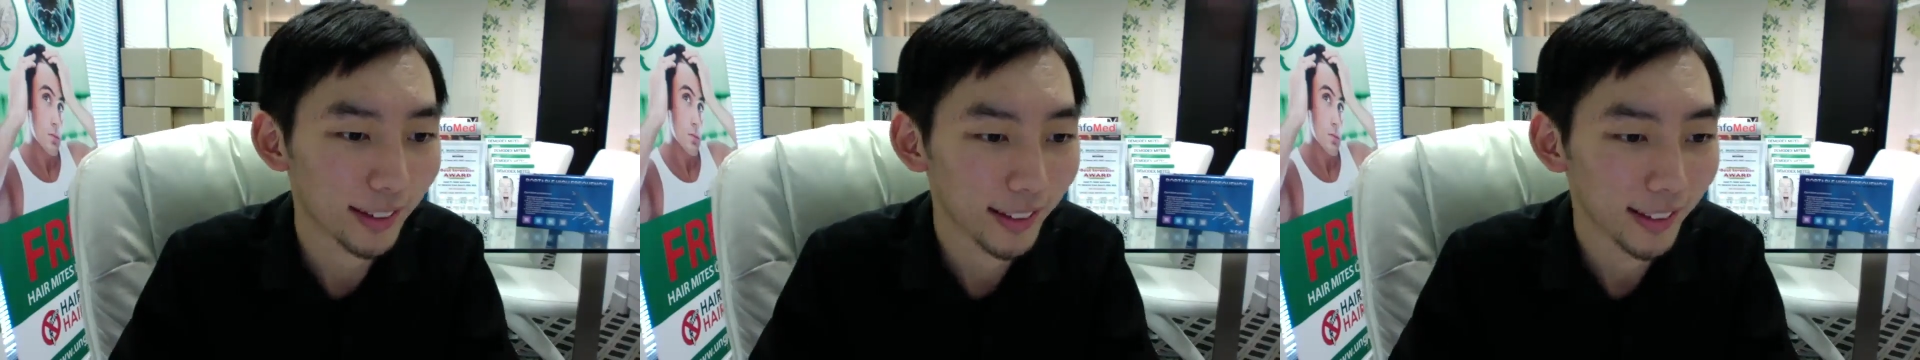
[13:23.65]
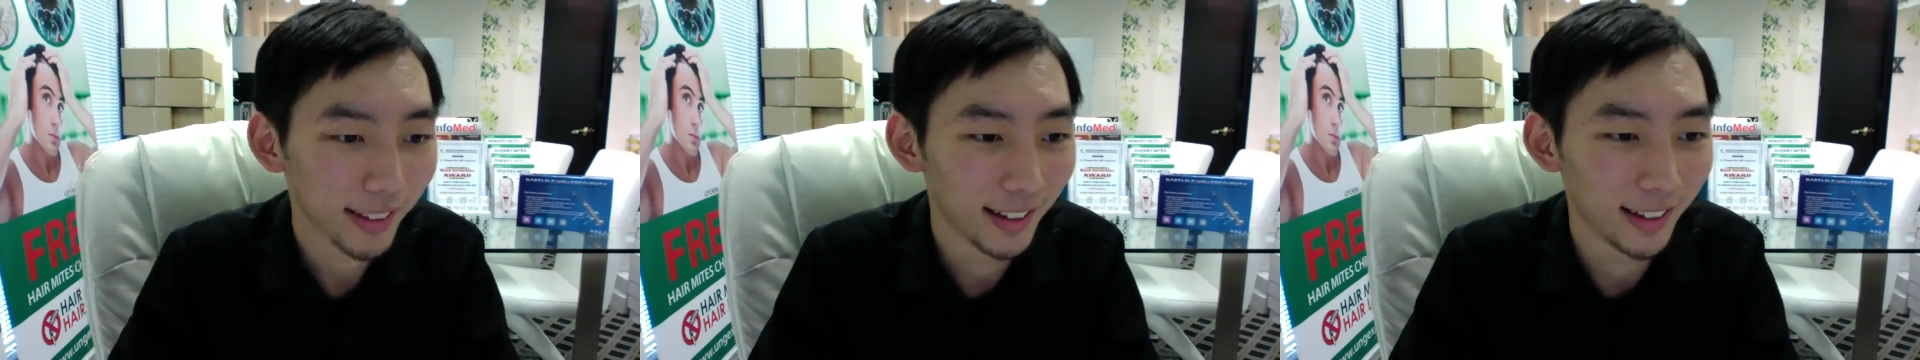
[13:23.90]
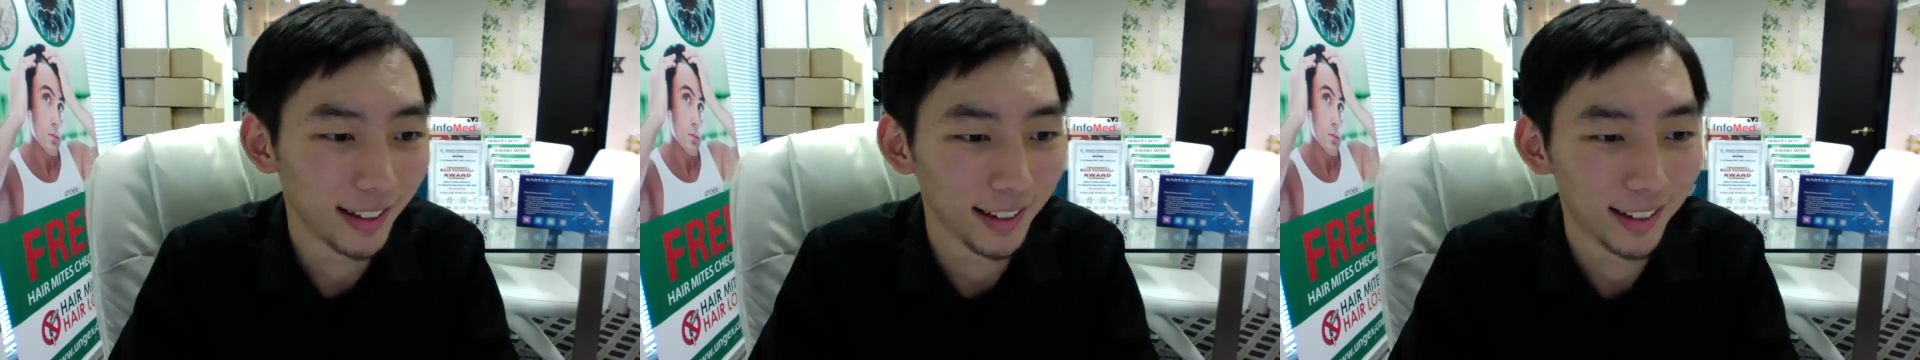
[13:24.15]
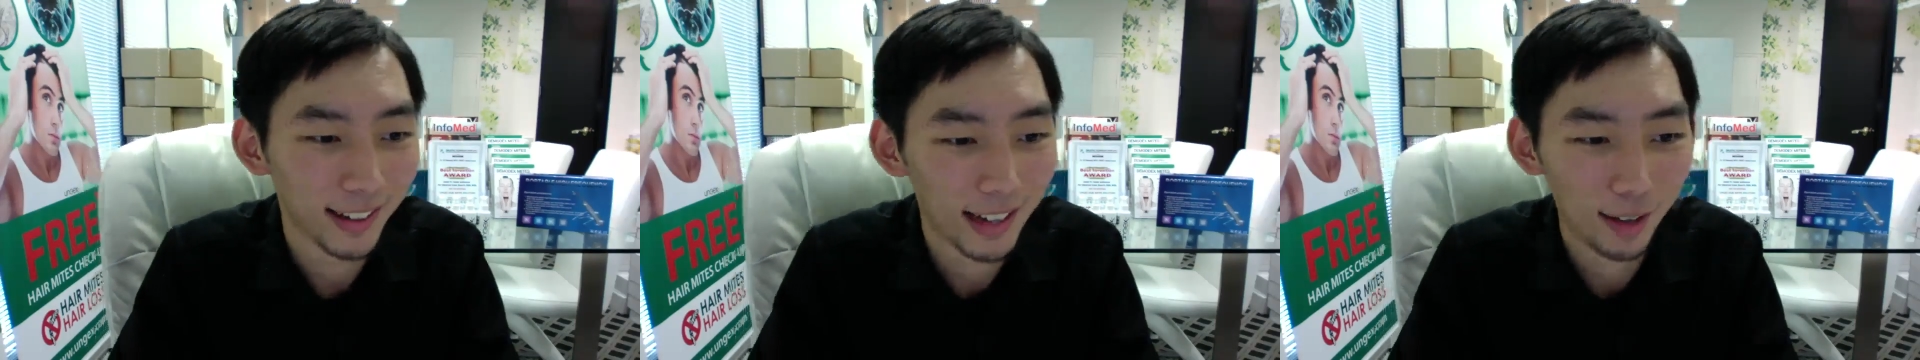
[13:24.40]

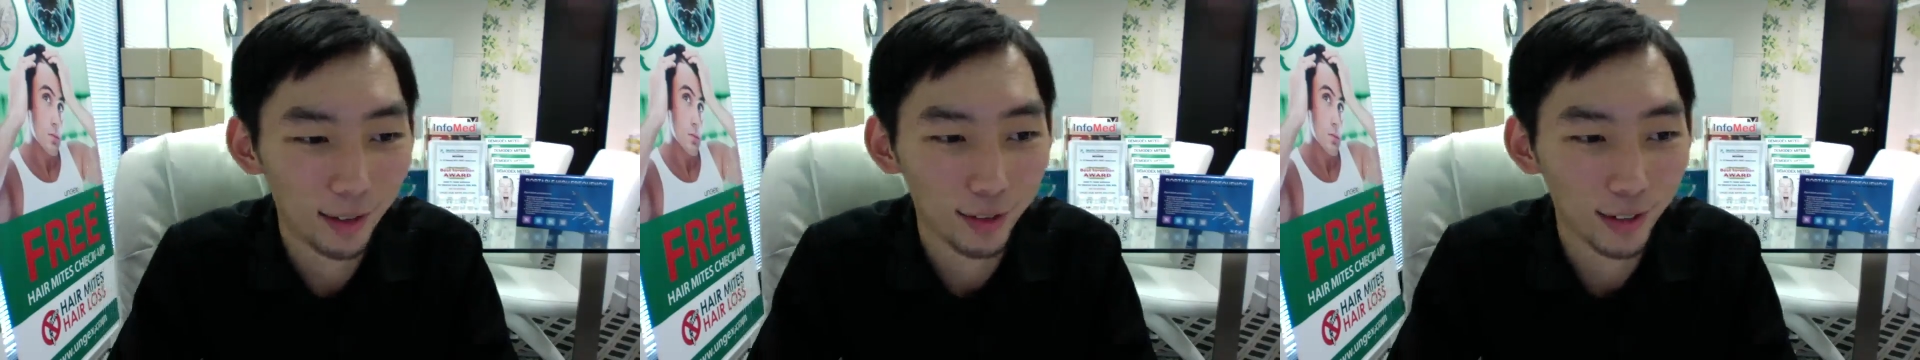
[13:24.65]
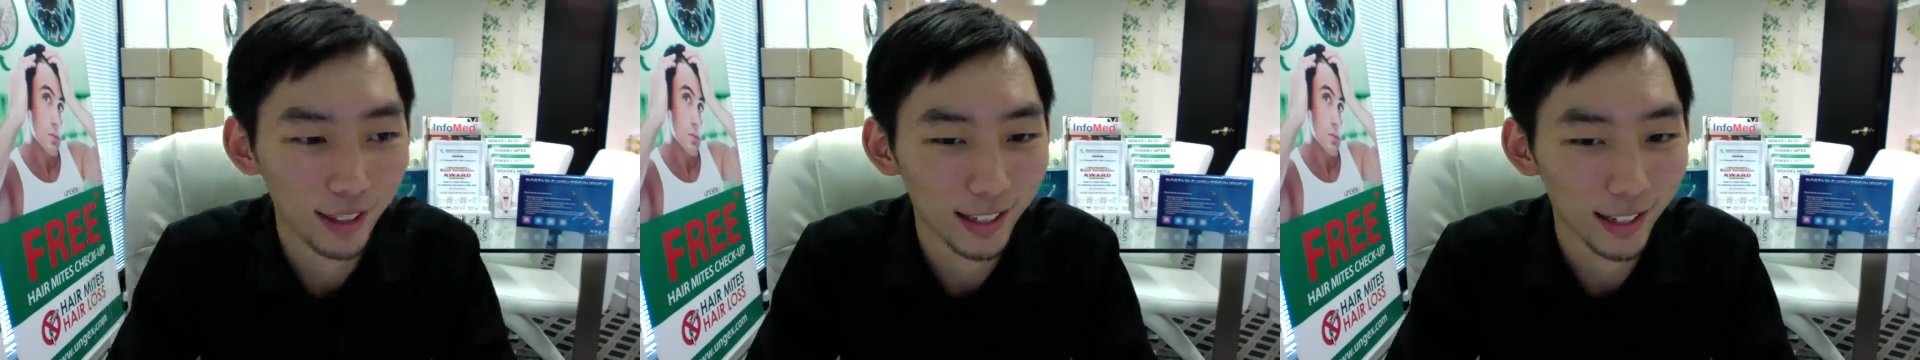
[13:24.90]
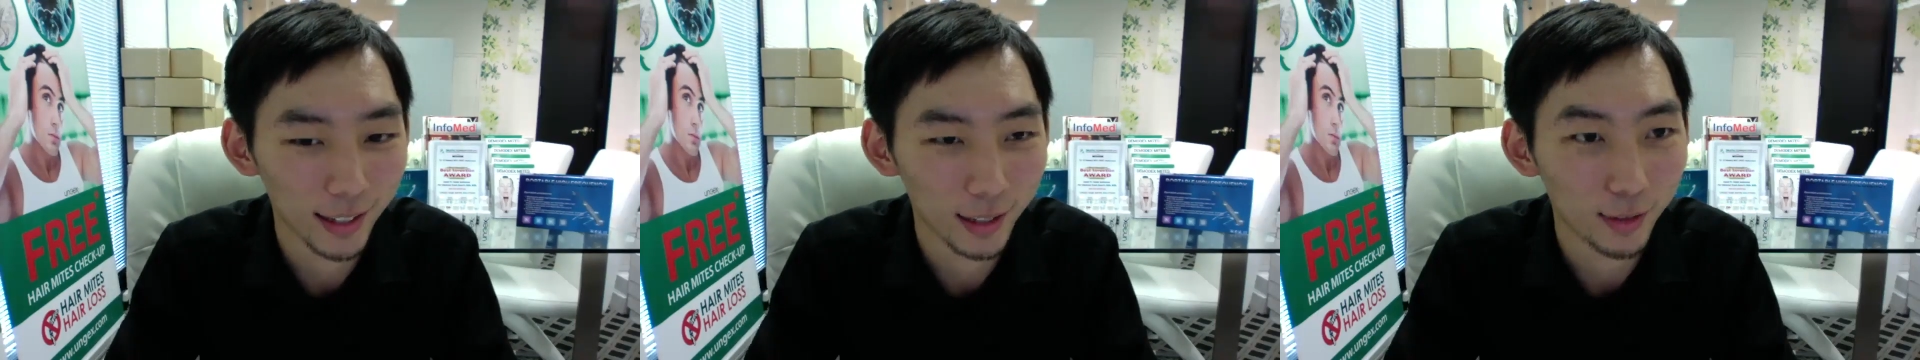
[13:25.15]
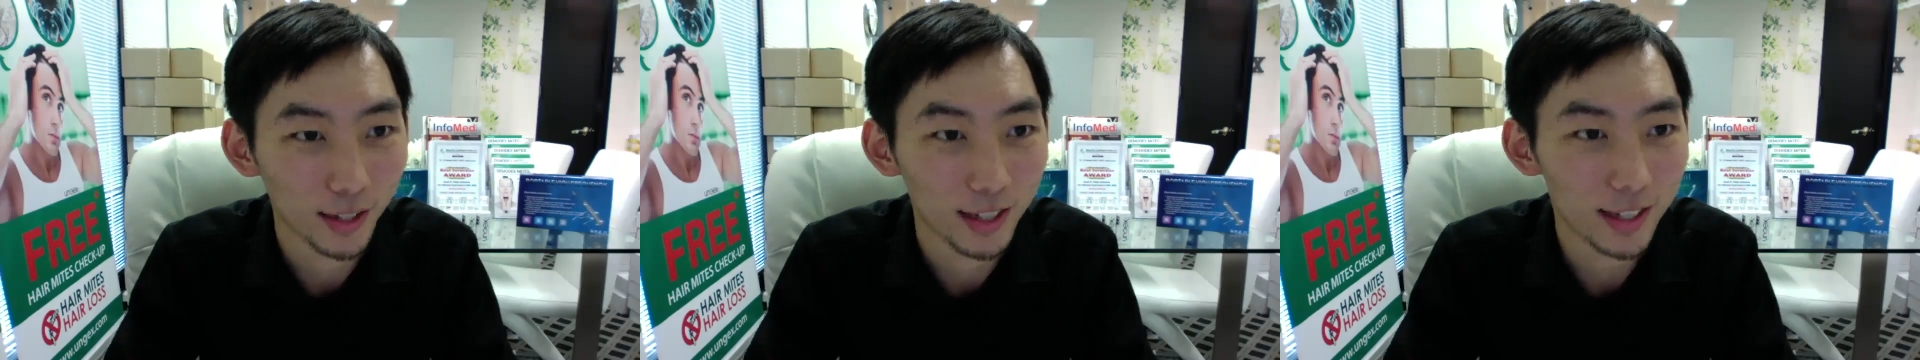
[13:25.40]
I haven't really done too
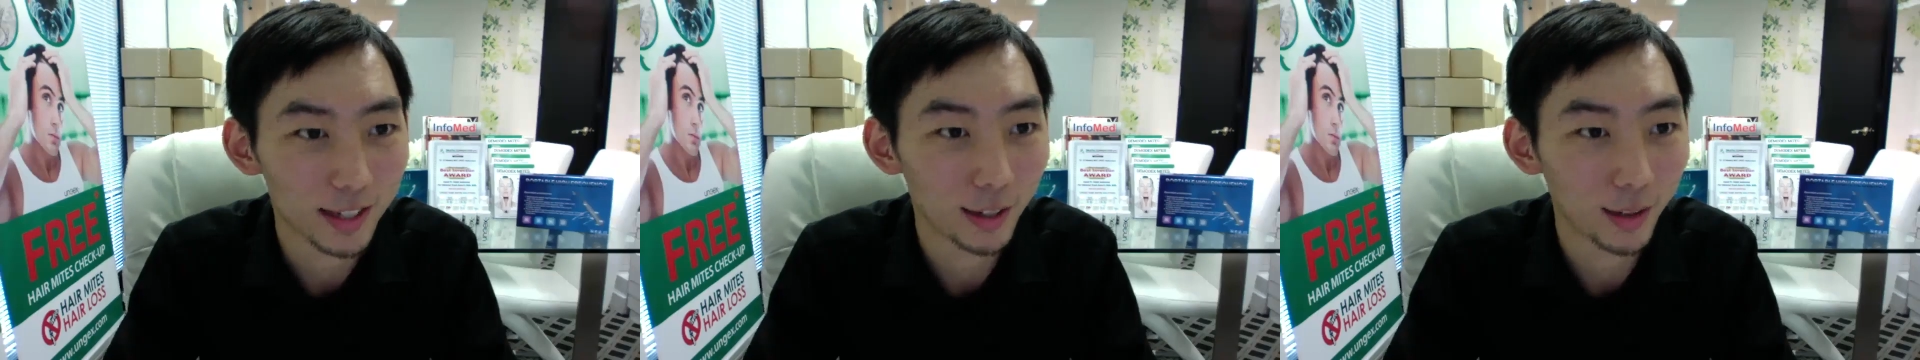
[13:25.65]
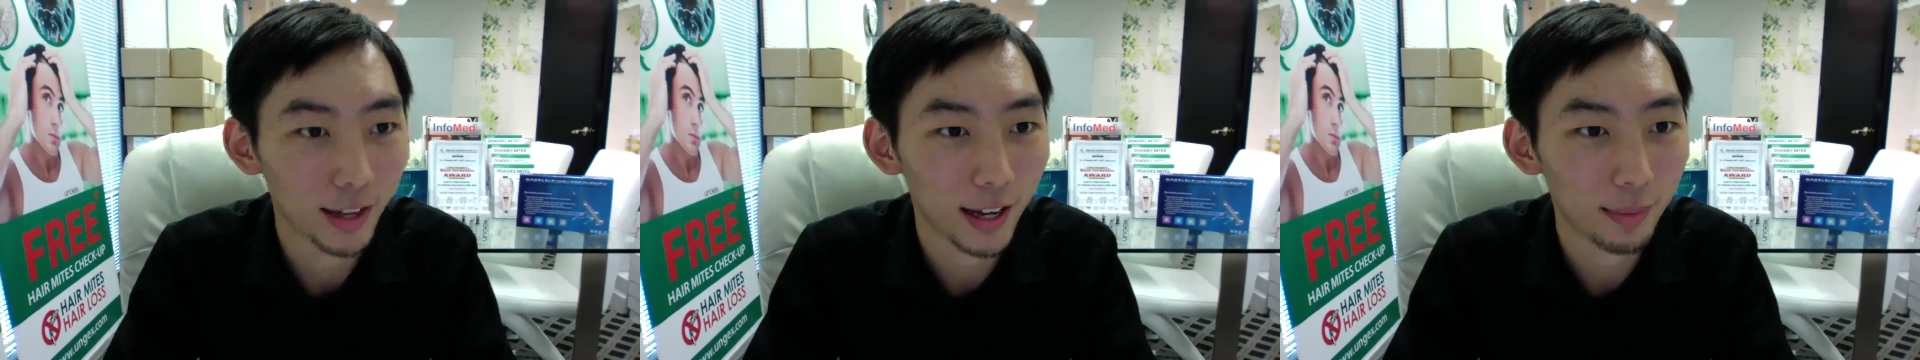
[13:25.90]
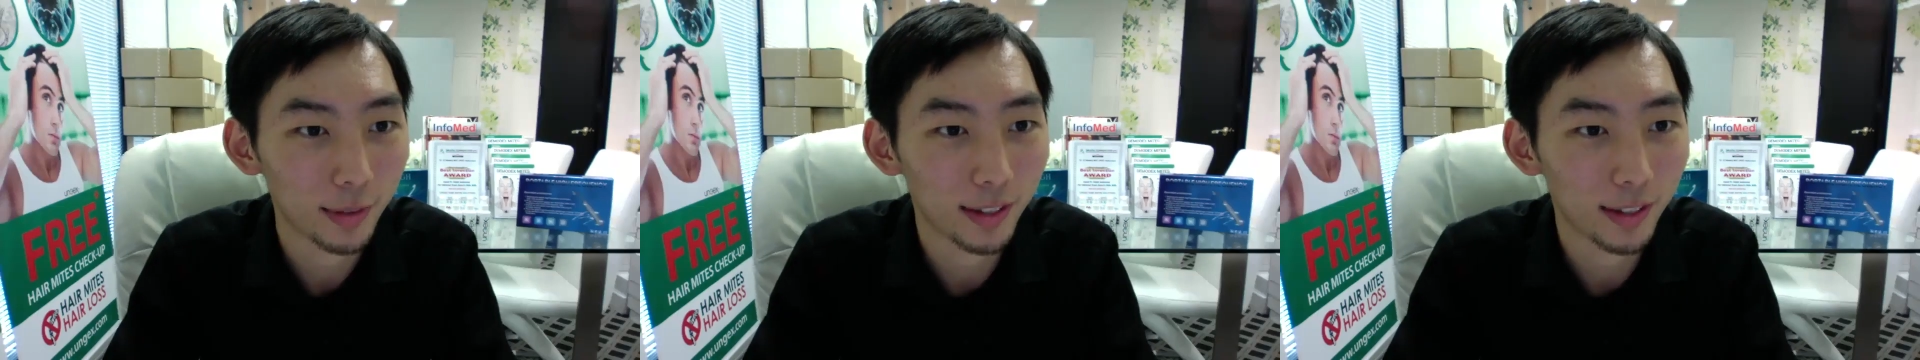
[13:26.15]
much on that.